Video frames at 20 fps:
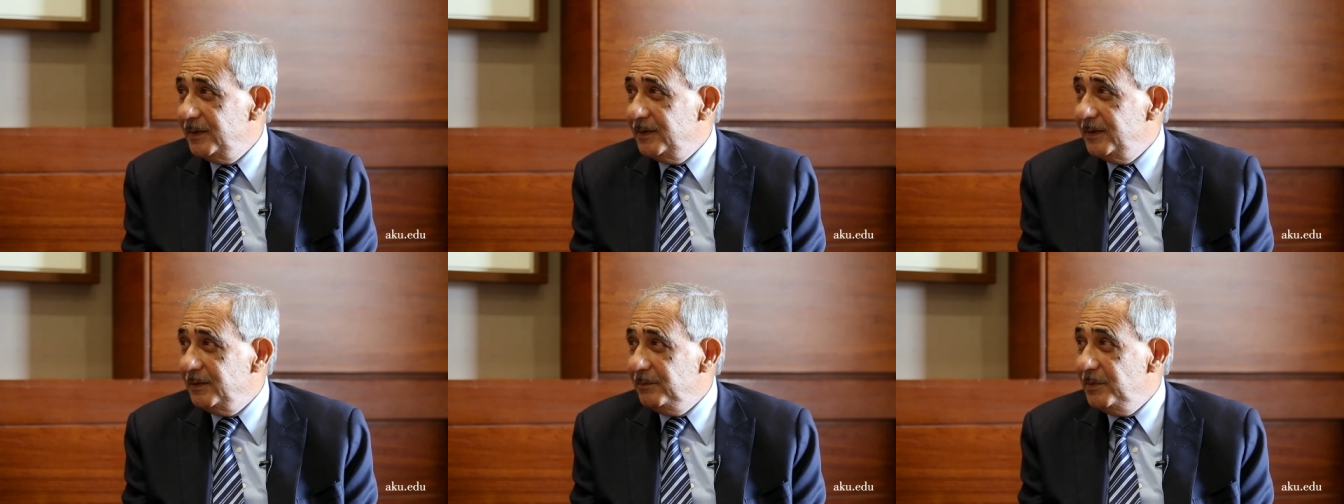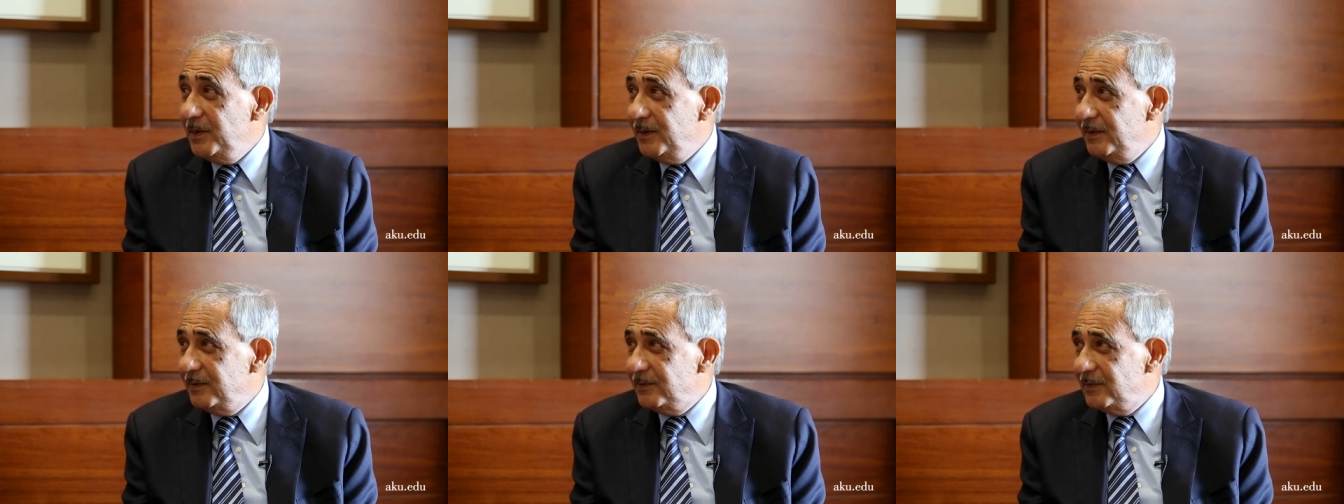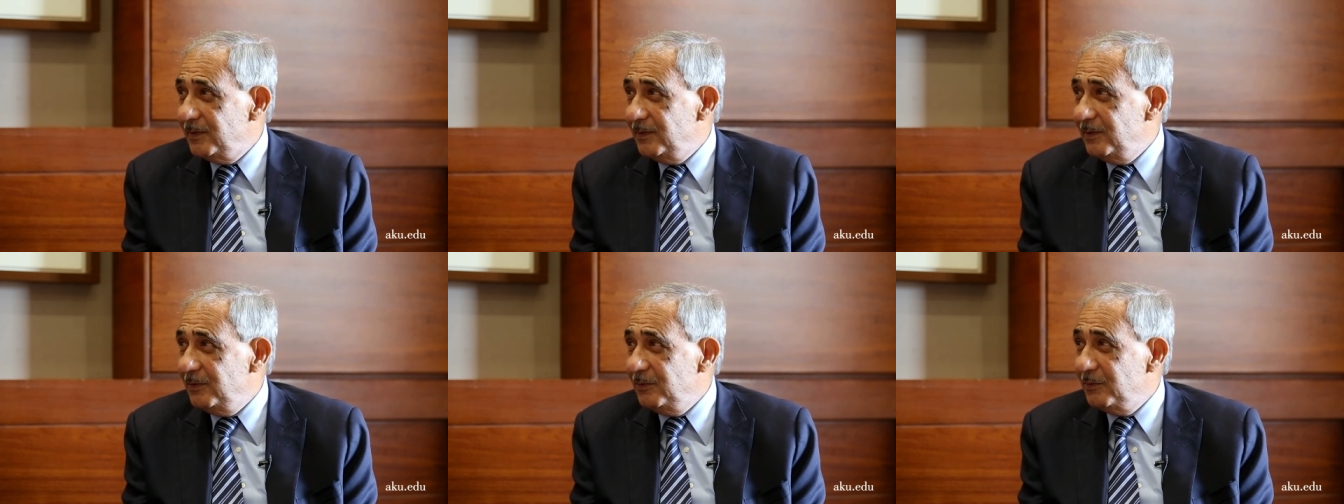uh,
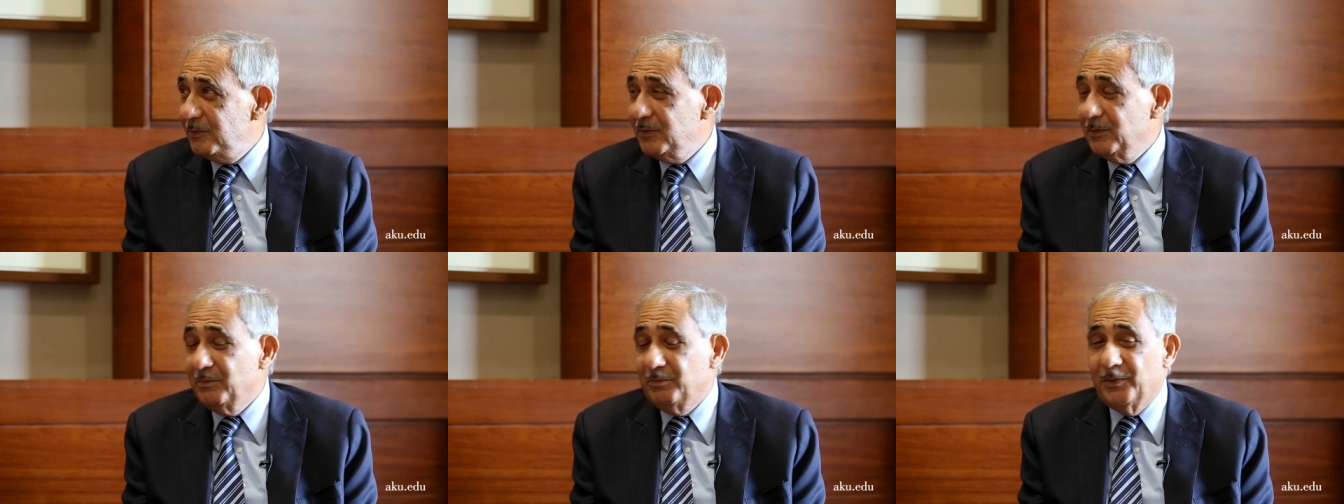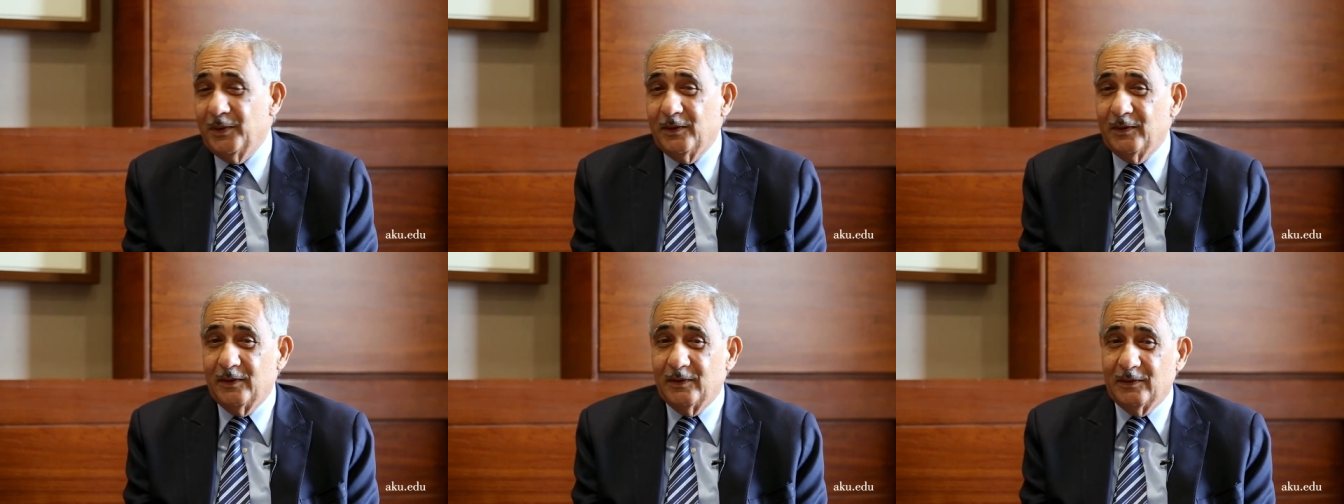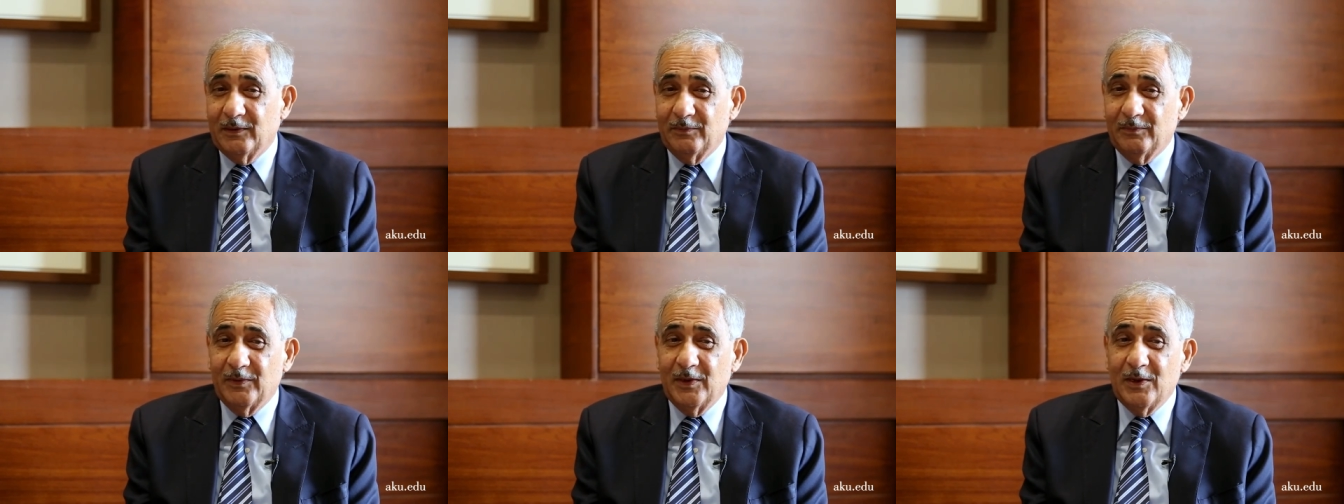medicine or
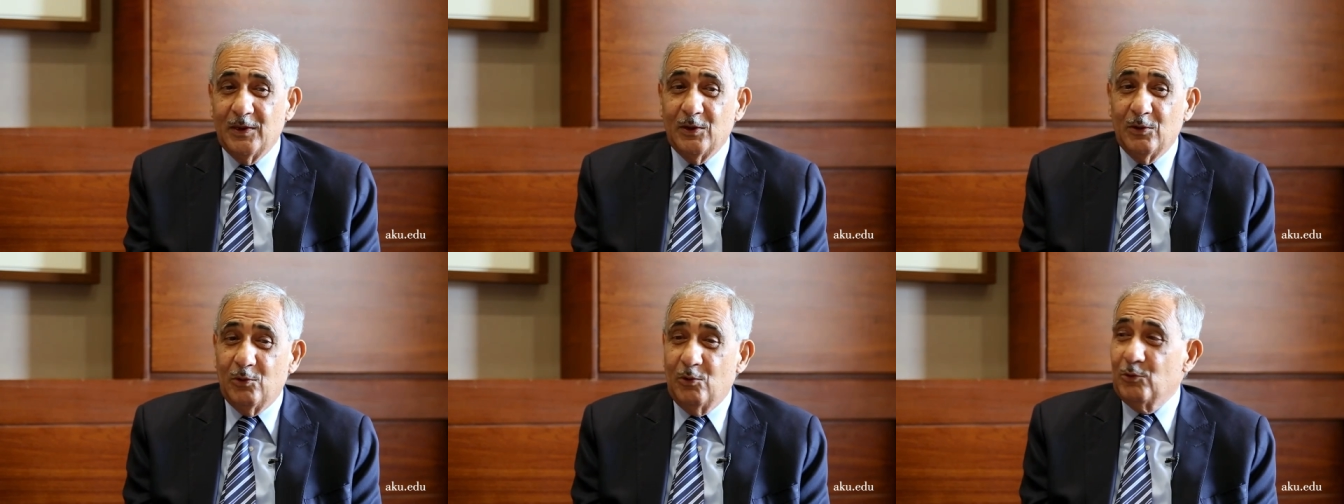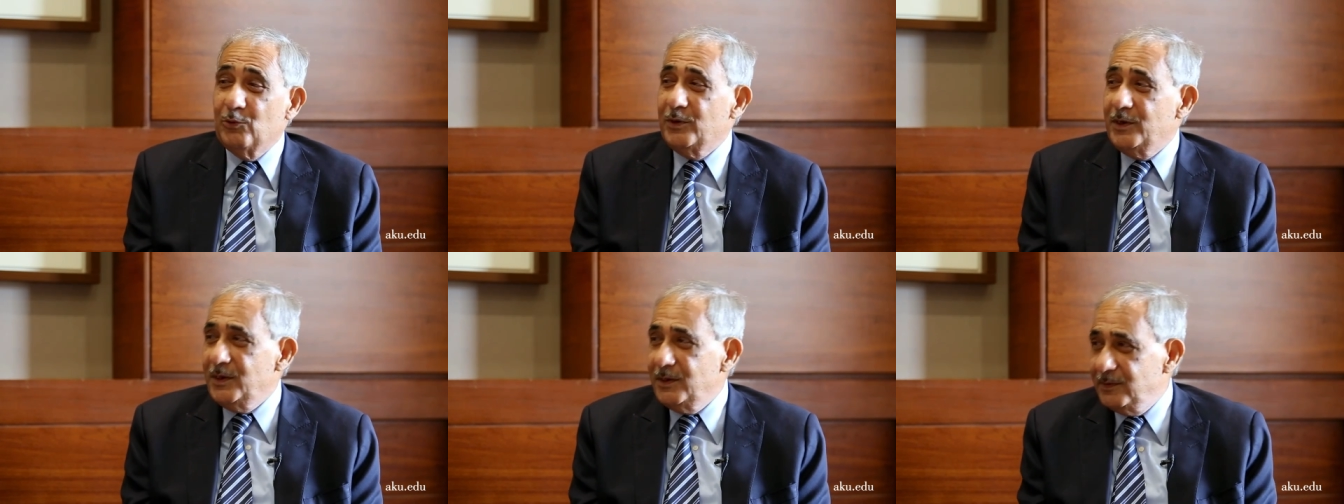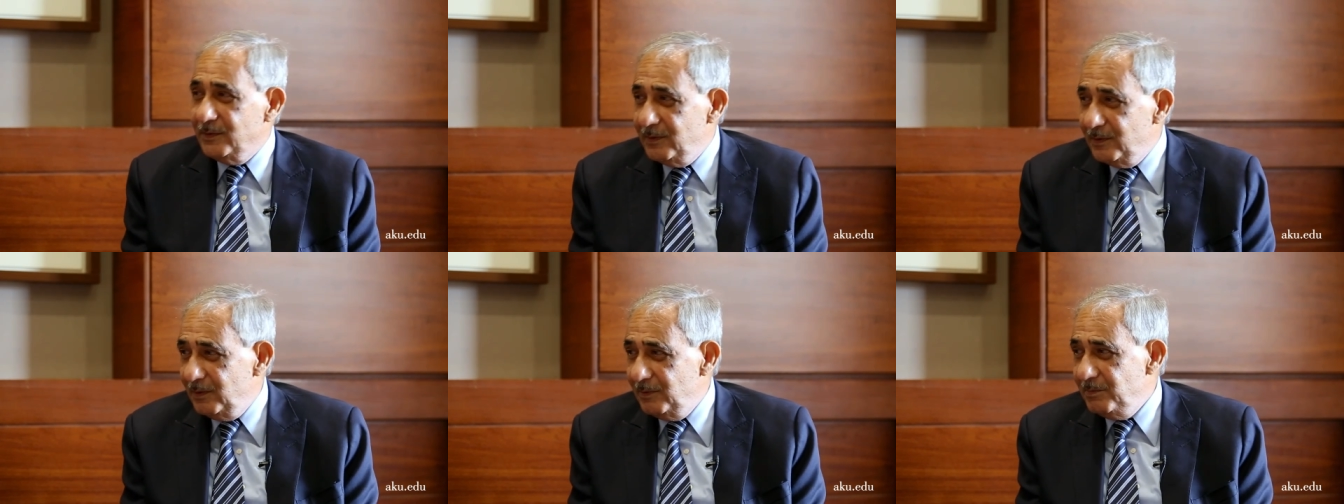comparative or
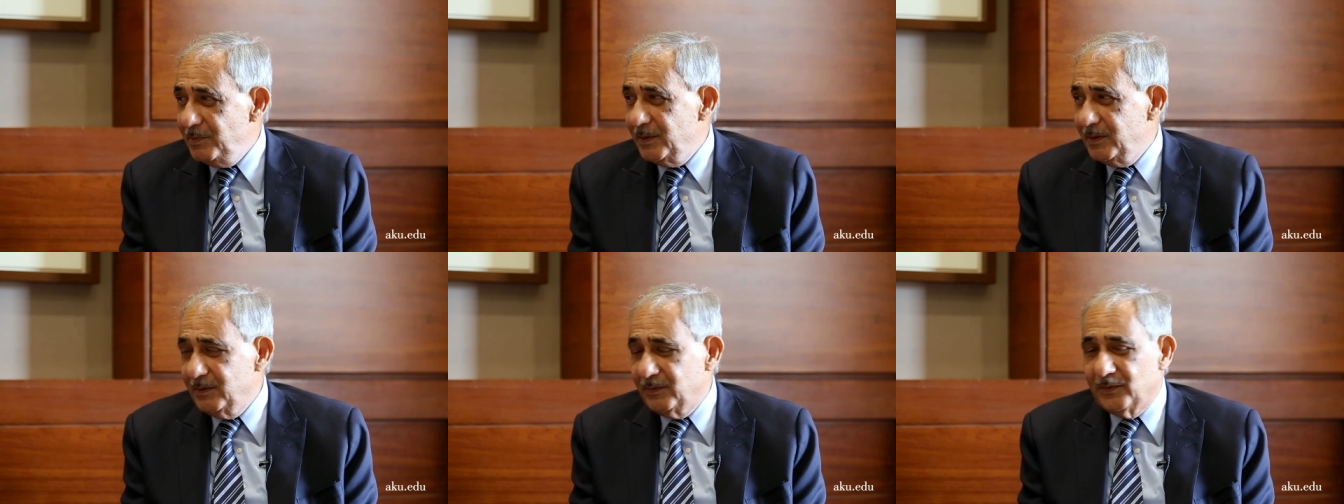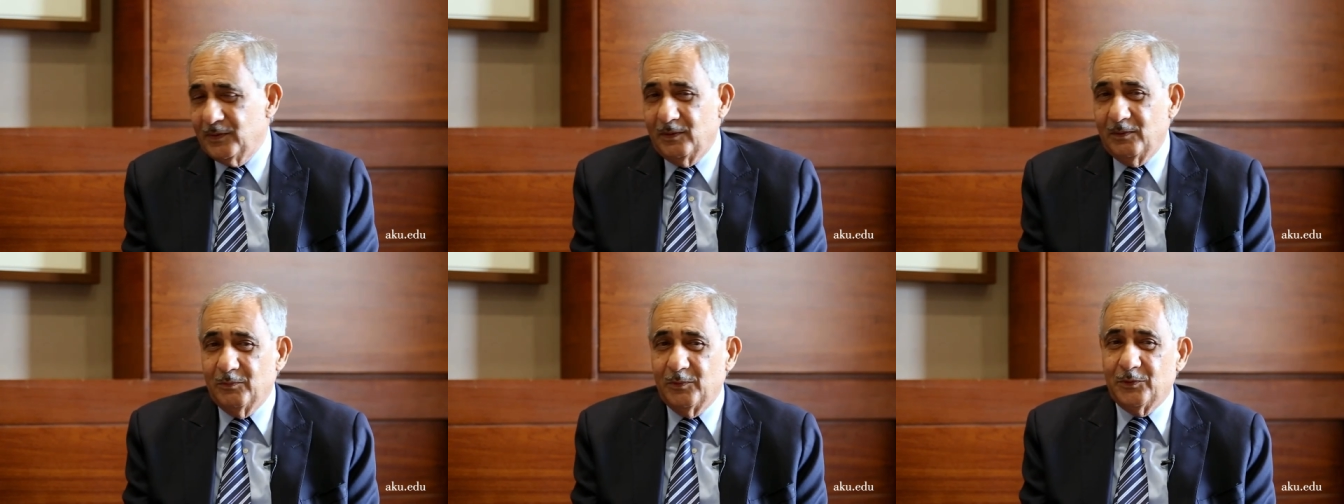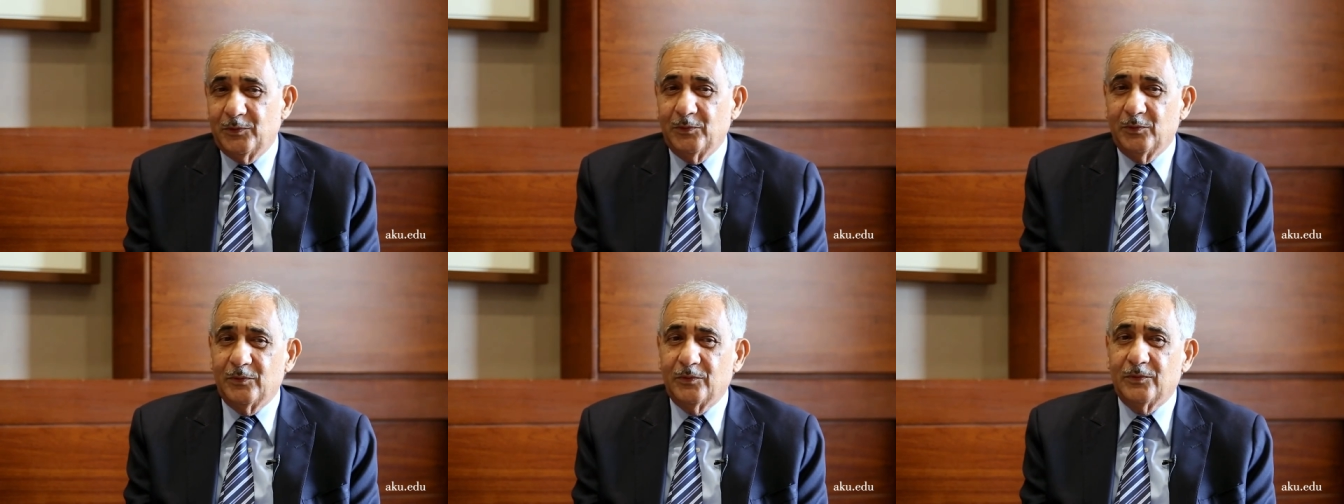regional medicine,
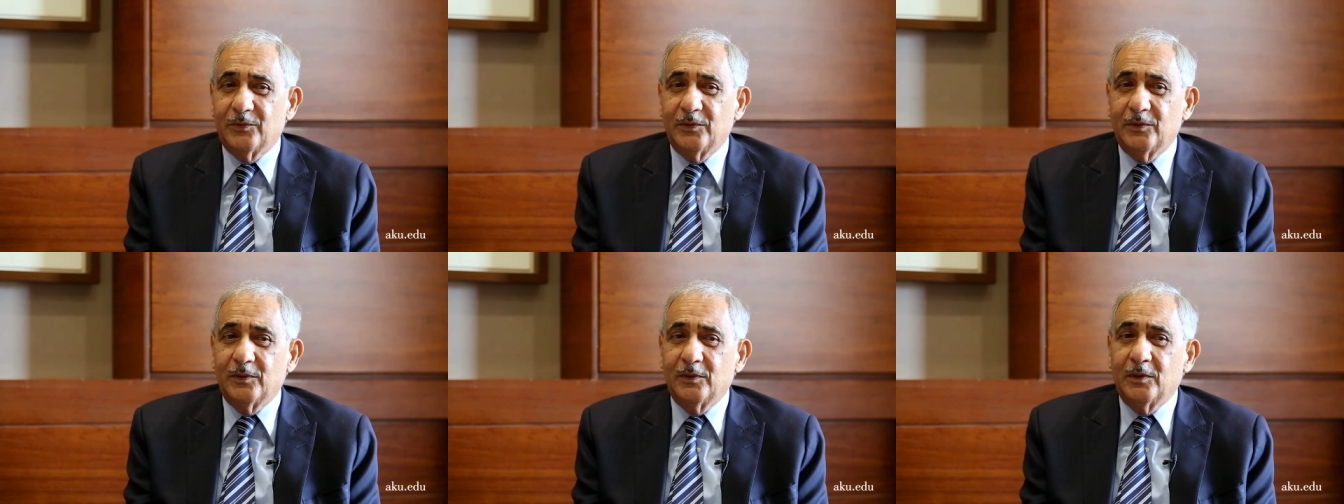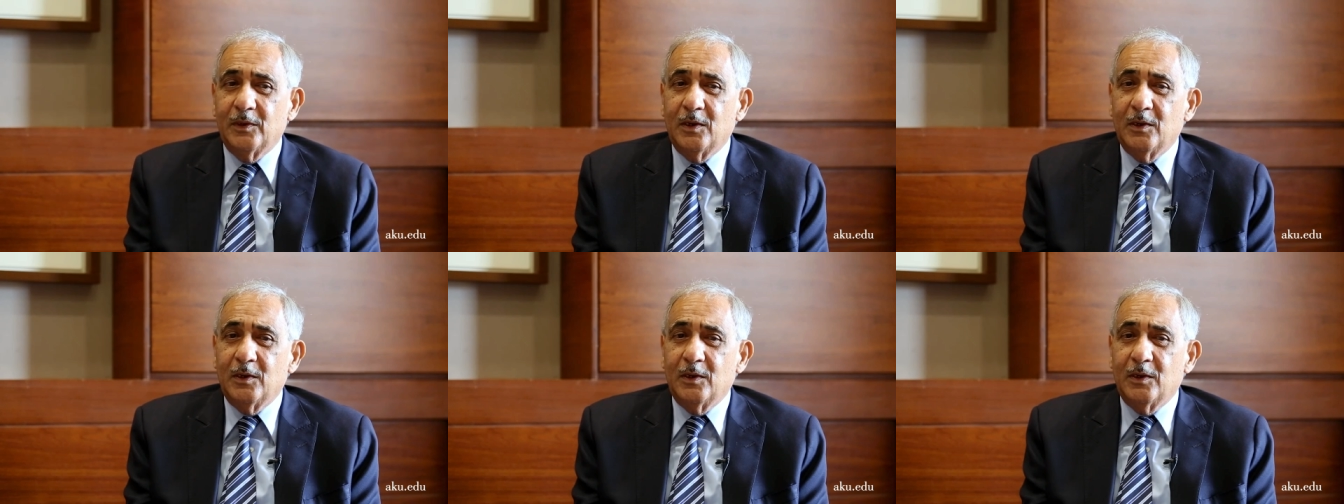which was uh,